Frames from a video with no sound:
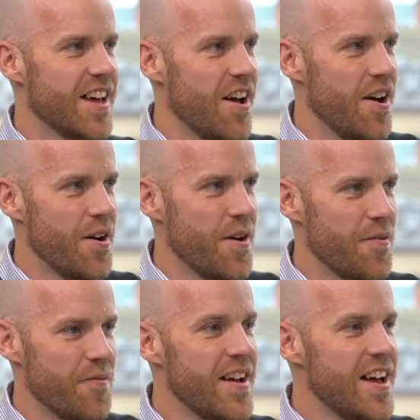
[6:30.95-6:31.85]

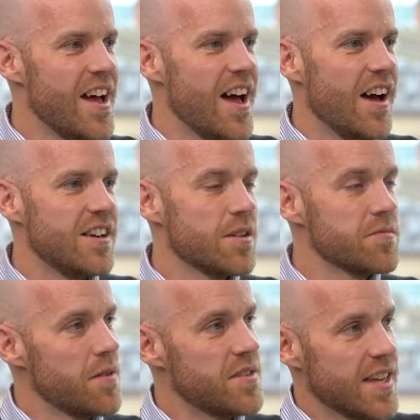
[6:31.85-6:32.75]

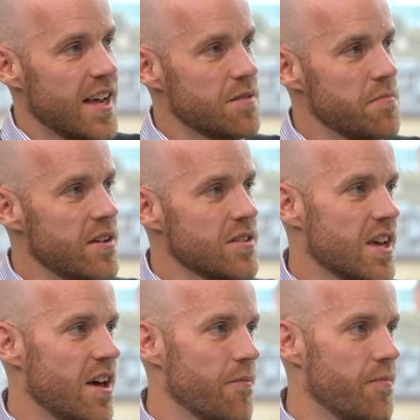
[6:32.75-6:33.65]
Sometimes it's cat and mouse.
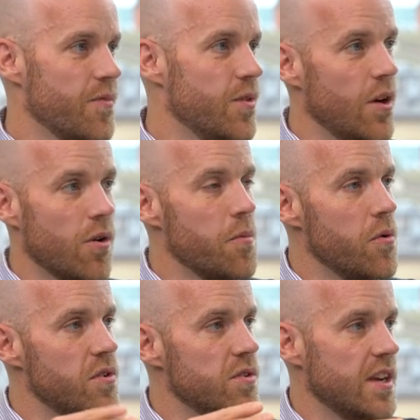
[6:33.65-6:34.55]
They'll come up
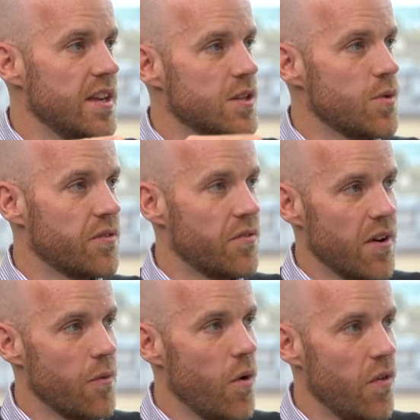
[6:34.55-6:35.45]
with new techniques. We have to
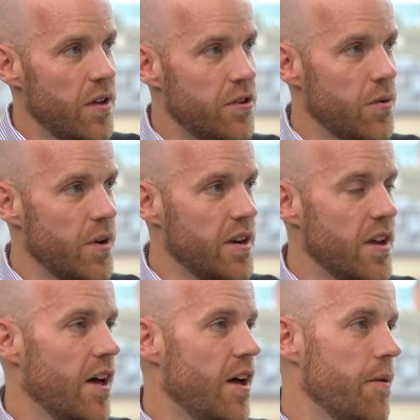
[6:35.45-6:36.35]
figure out what they're doing,
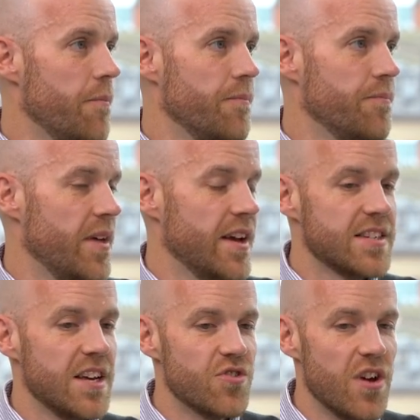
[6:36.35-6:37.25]
et
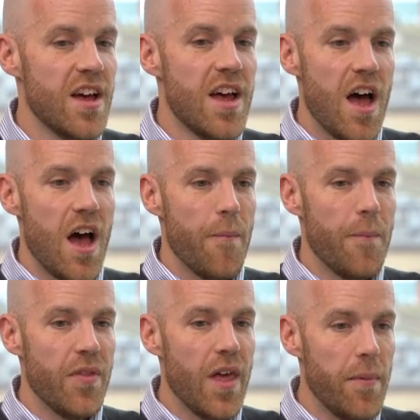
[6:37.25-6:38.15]
cetera.
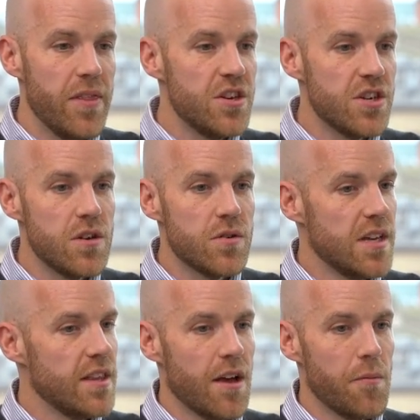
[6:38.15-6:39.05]
But the
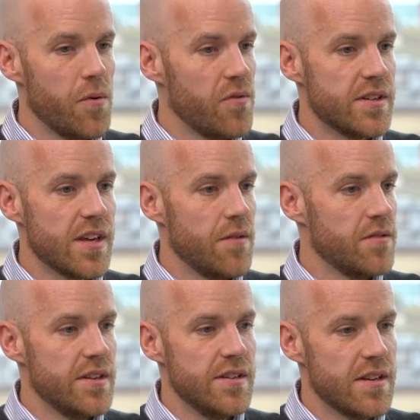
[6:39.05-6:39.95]
ingenuity they come up with at
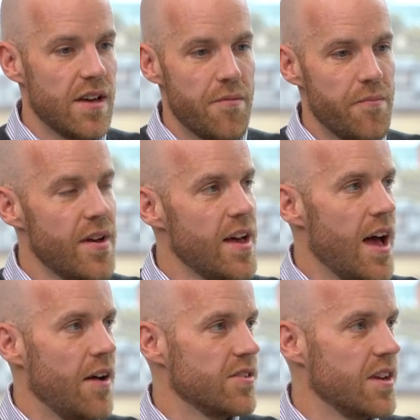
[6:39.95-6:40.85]
times is
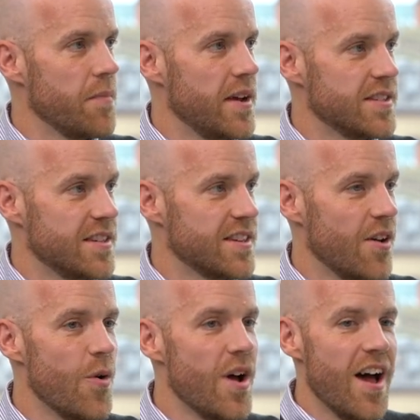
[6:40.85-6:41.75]
absolutely amazing.
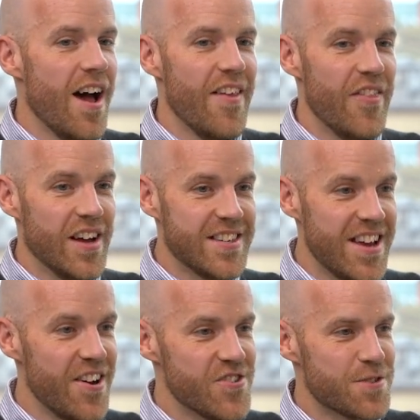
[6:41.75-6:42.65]
So that's
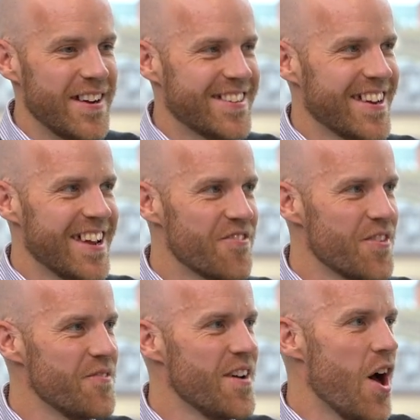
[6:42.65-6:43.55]
the only respect I can give
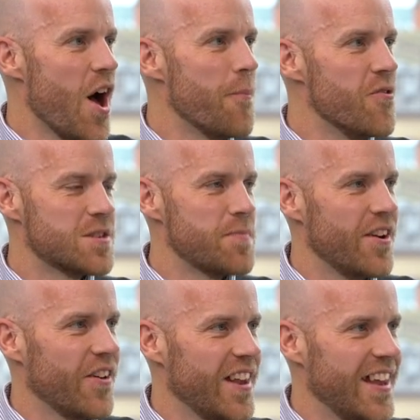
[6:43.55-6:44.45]
them. But
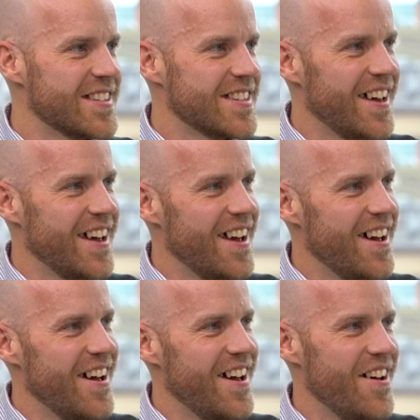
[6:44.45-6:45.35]
respect nonetheless
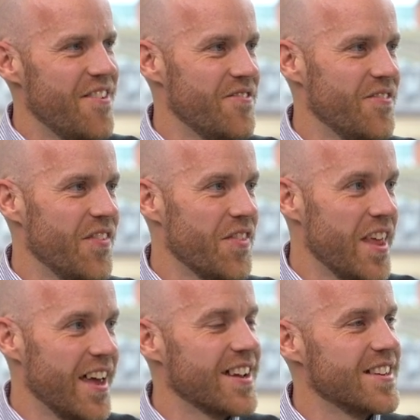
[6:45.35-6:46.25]
there,
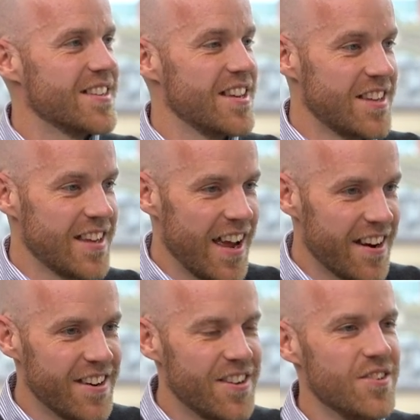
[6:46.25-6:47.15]
because they
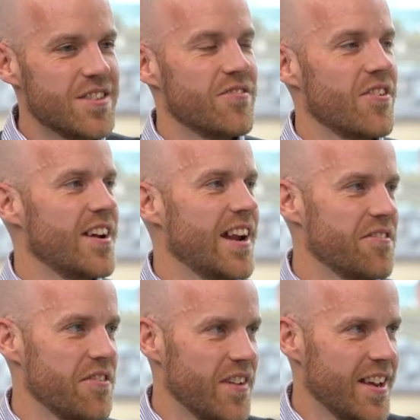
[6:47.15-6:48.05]
can do some very
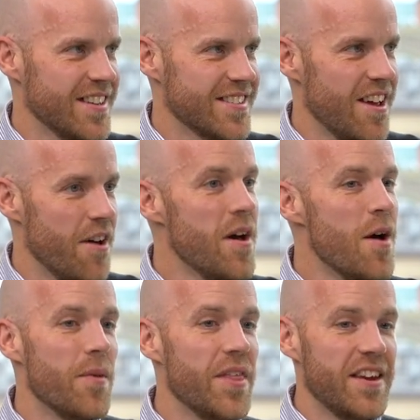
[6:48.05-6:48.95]
clever things. But
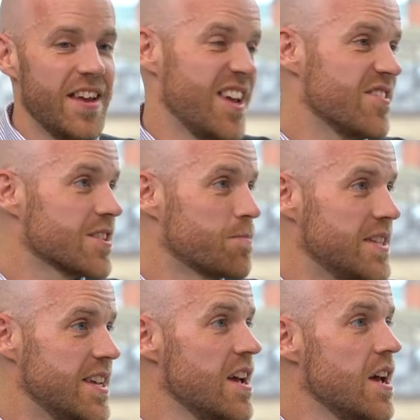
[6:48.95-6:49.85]
then it keeps us
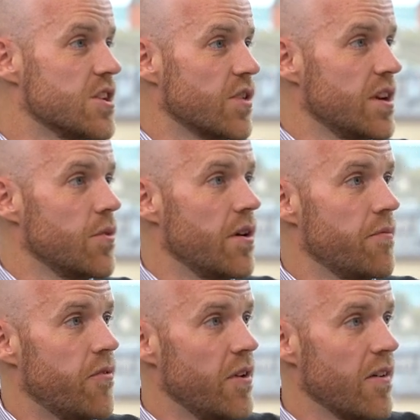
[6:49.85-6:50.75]
busy trying
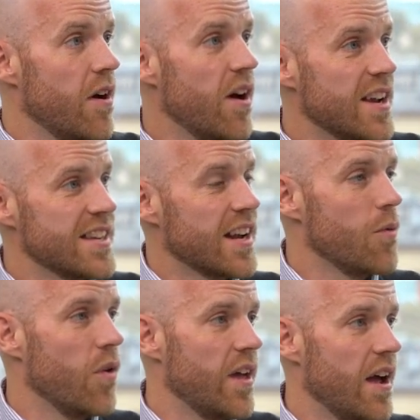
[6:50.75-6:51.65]
to figure out
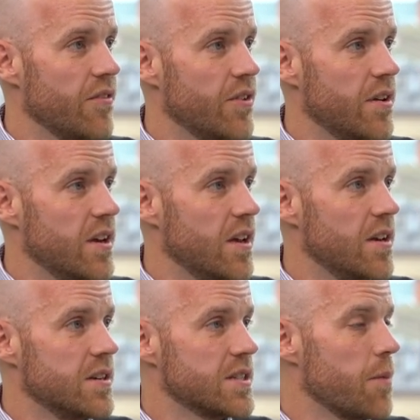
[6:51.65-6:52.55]
exactly what they have done
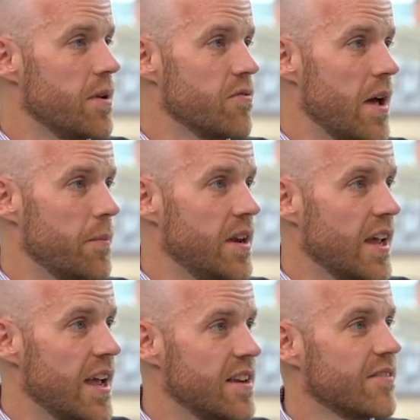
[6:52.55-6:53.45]
and stopping it from happening
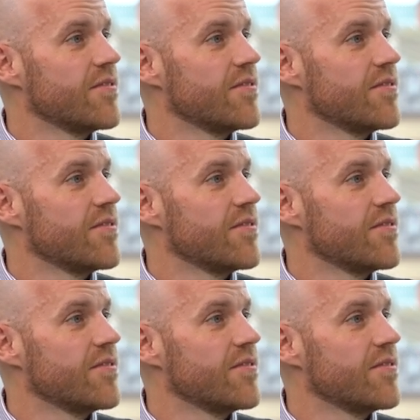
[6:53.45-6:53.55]
again.